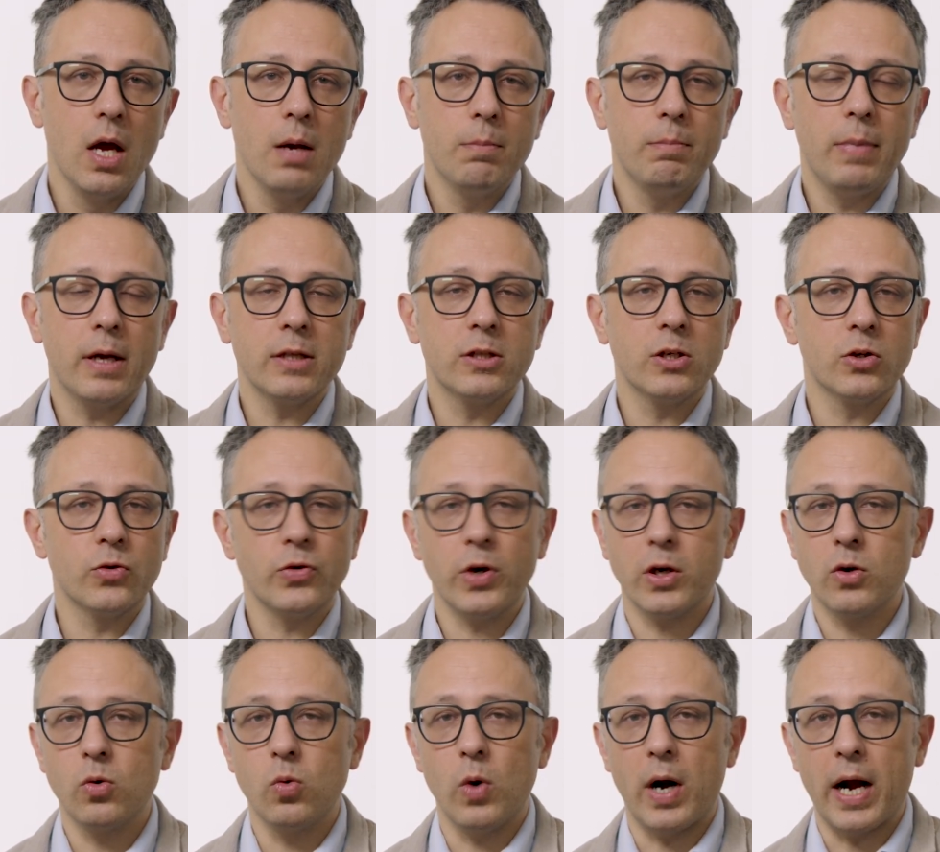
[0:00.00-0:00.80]
but
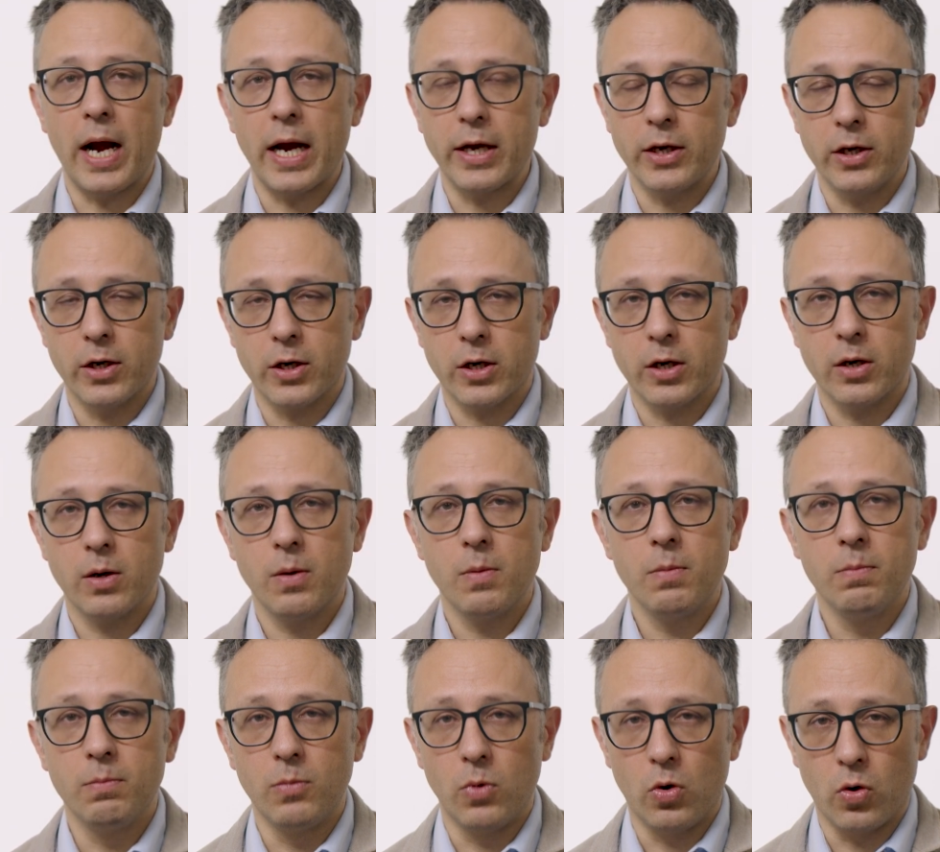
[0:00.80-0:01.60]
require
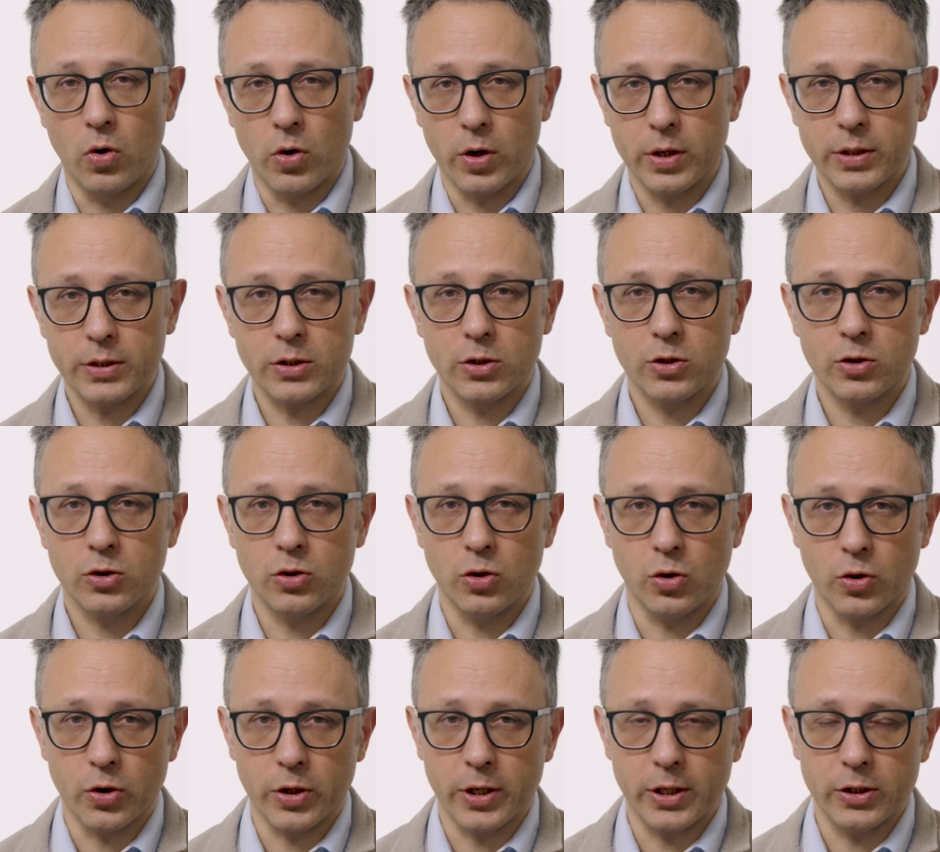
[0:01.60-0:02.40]
more
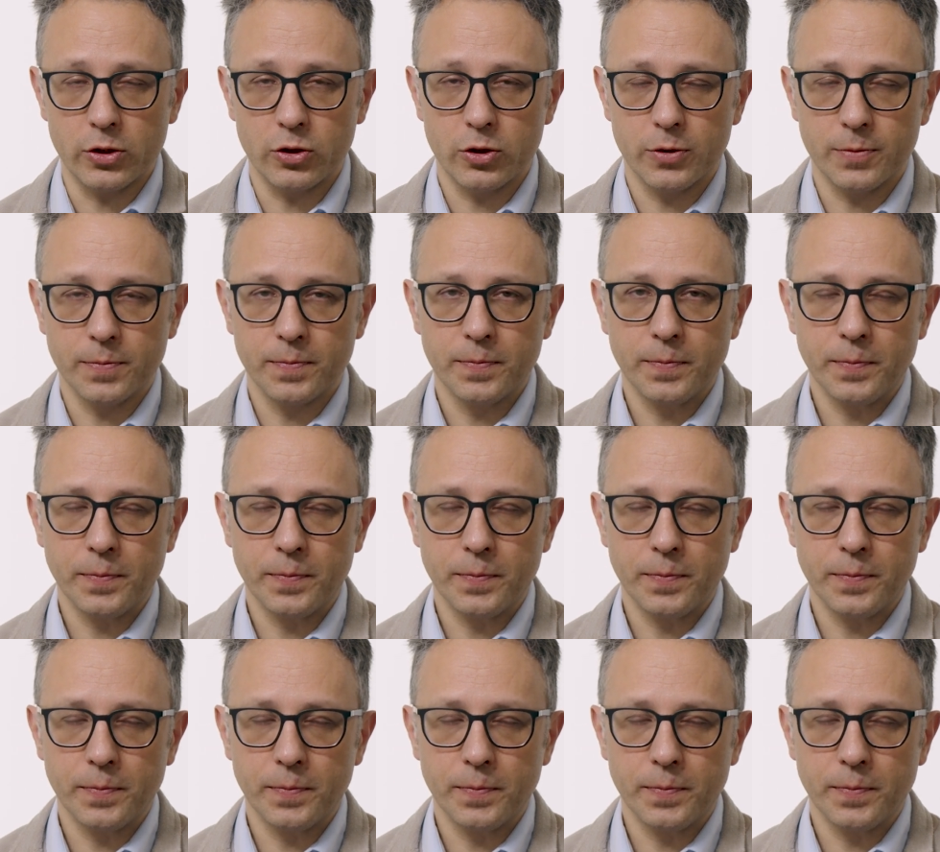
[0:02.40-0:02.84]
storage.